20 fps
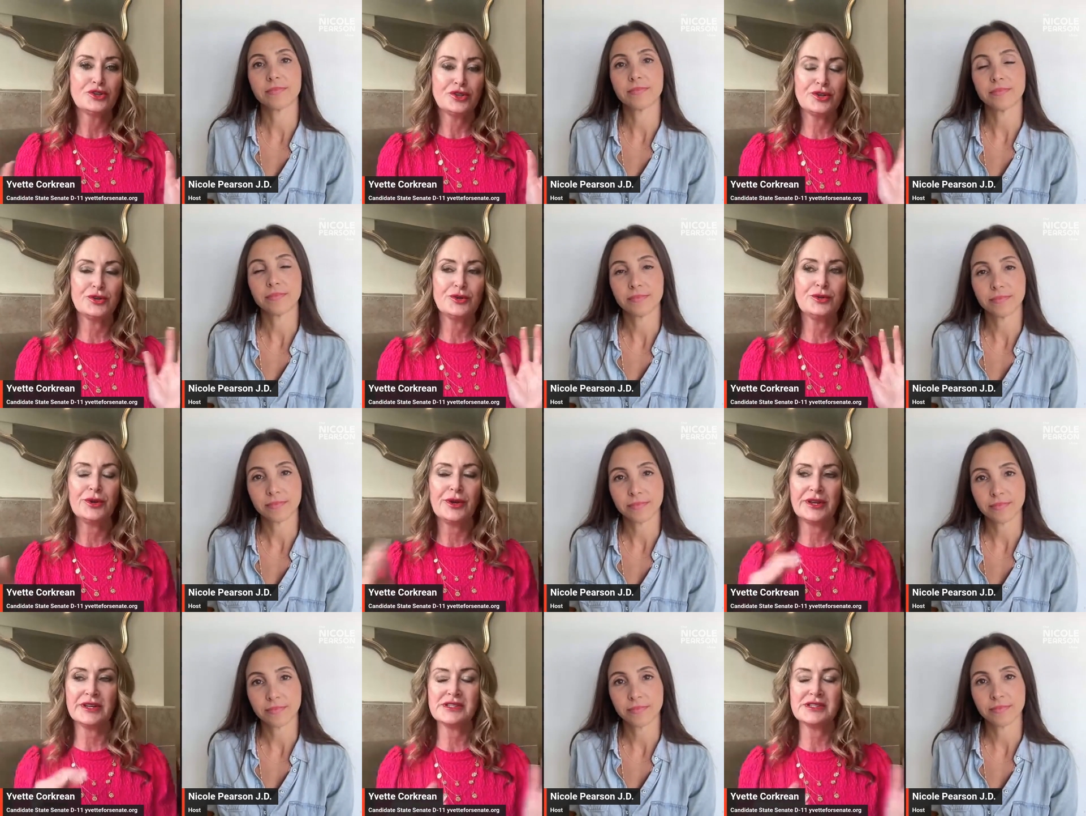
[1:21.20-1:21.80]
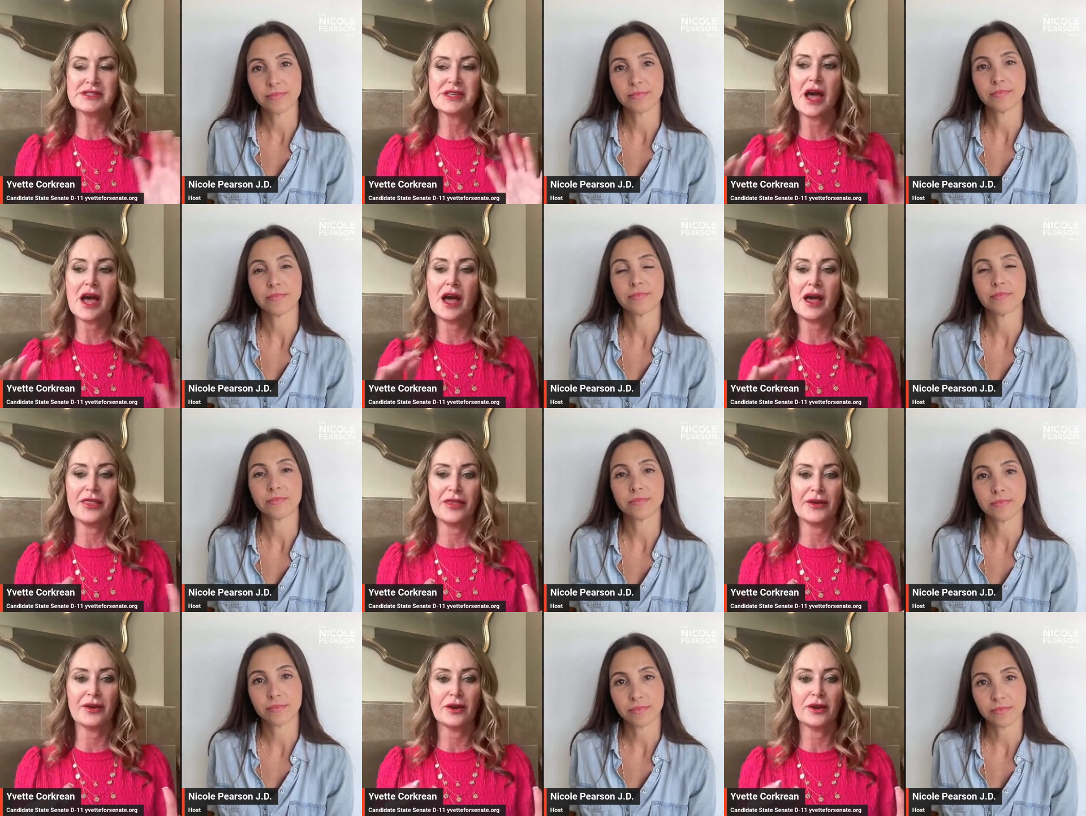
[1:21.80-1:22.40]
Speaker 1: to his
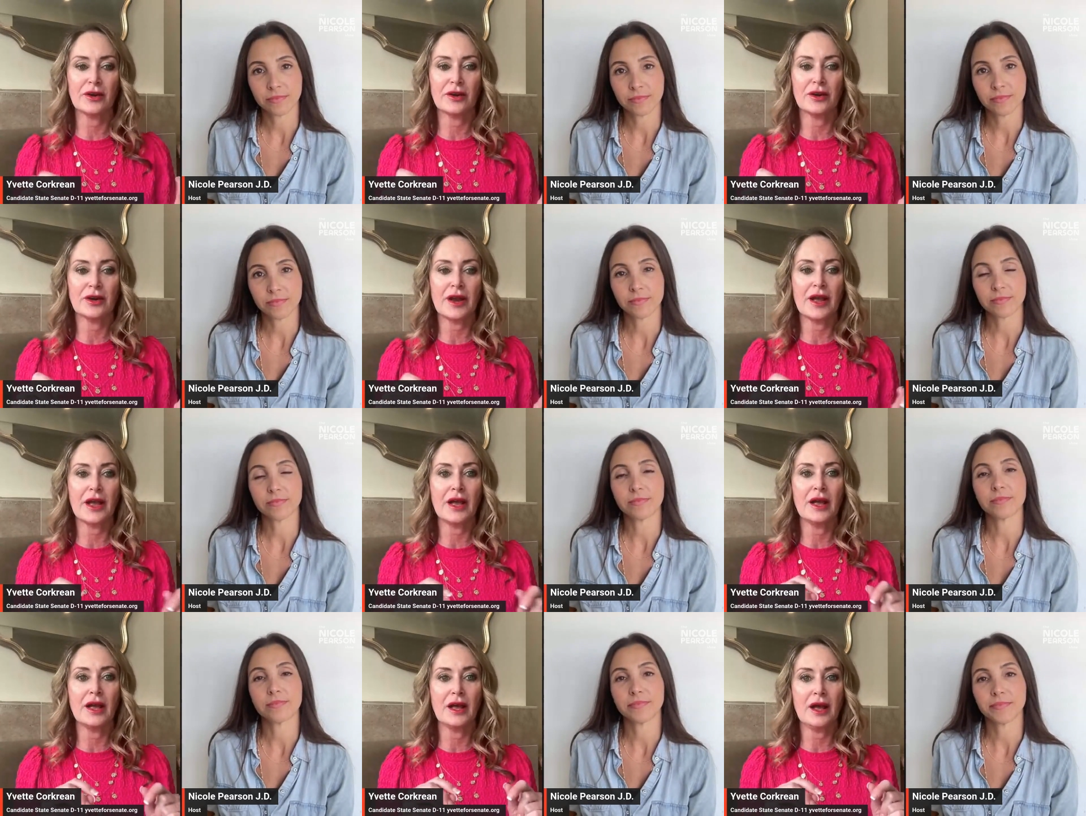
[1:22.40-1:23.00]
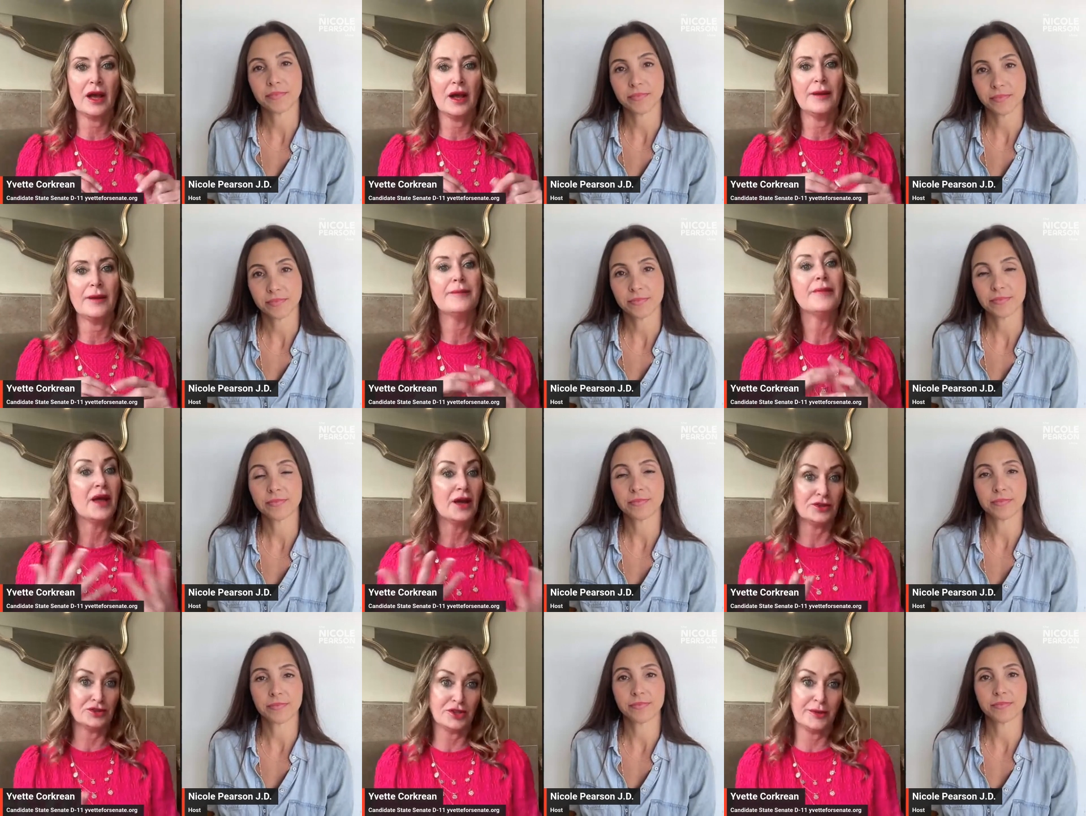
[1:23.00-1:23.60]
other
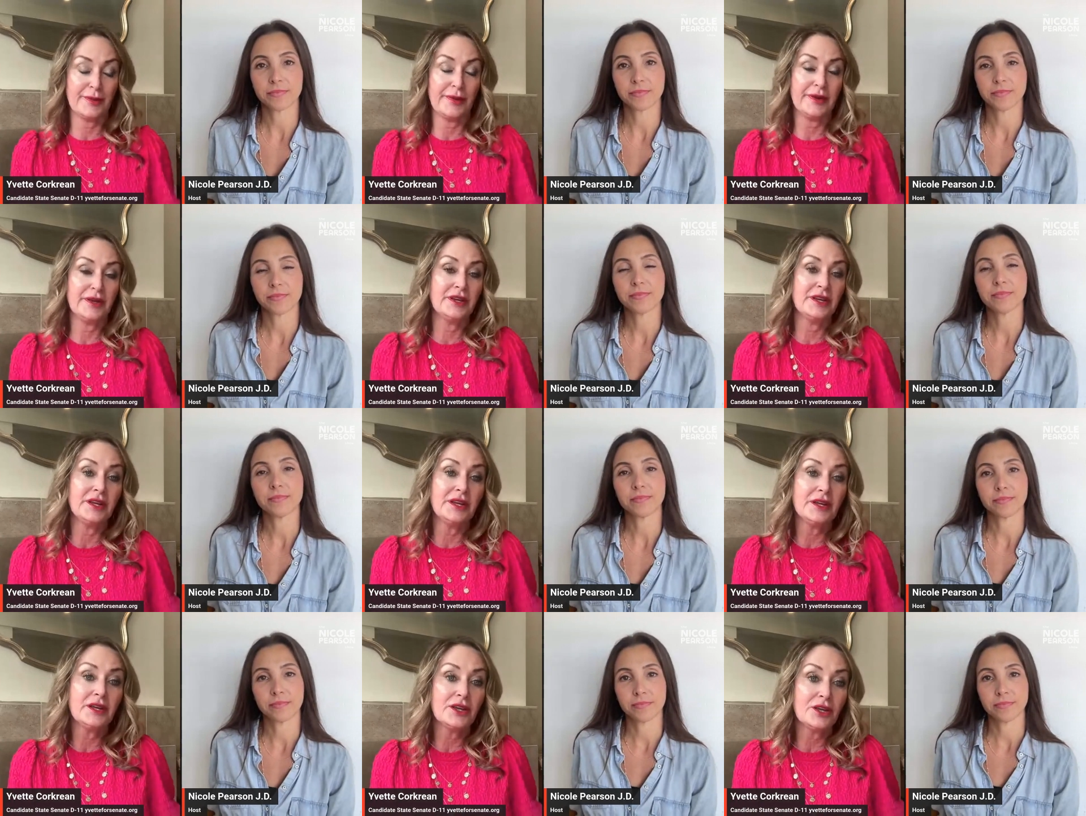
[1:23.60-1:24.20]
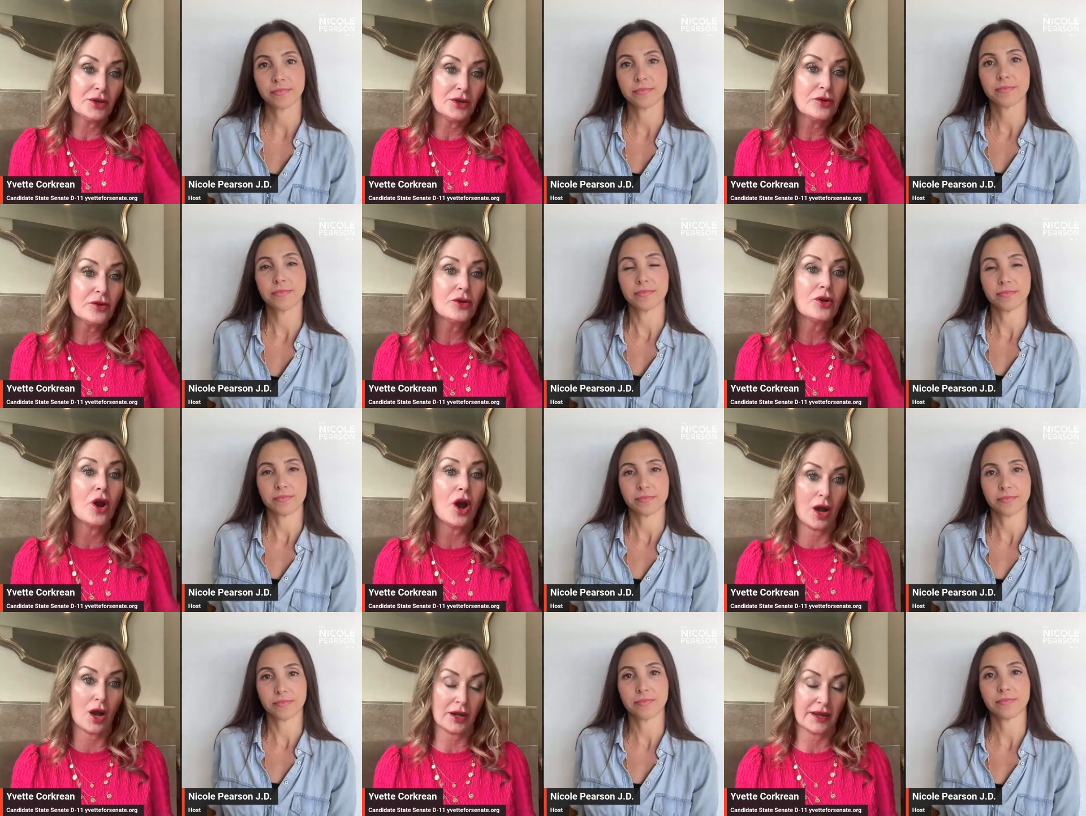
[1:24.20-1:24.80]
um, LGBTQ
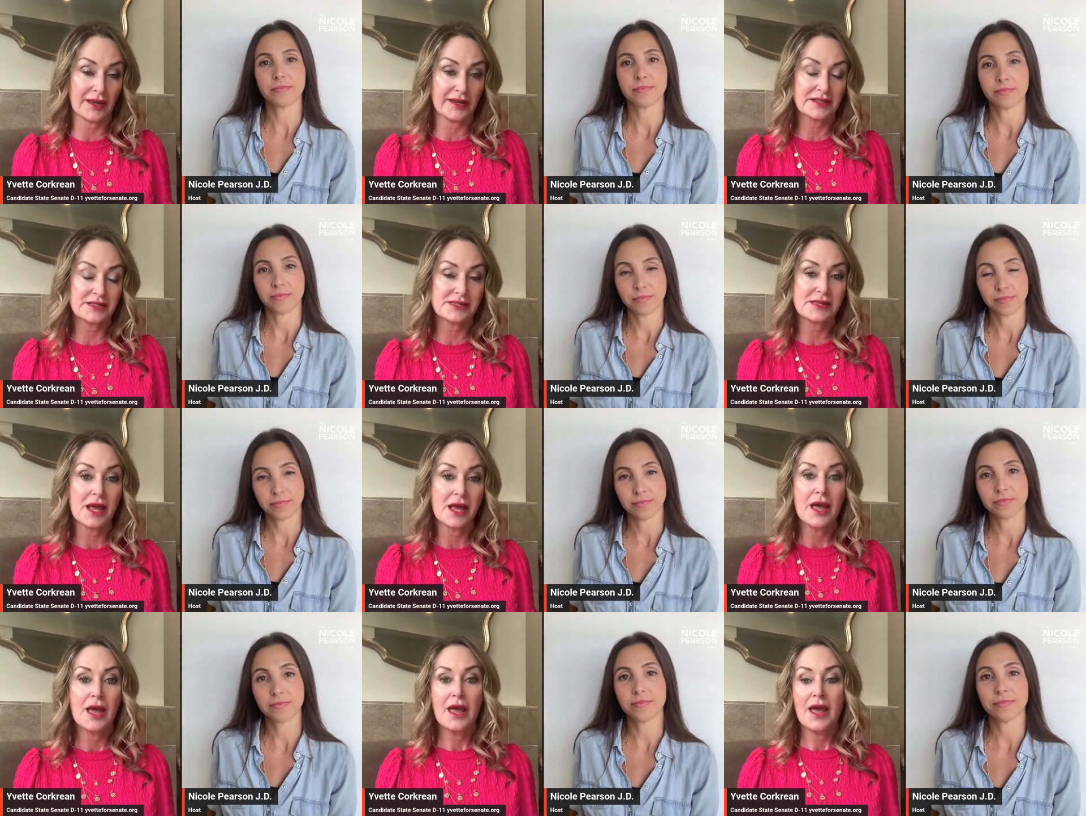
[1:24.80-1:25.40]
caucus,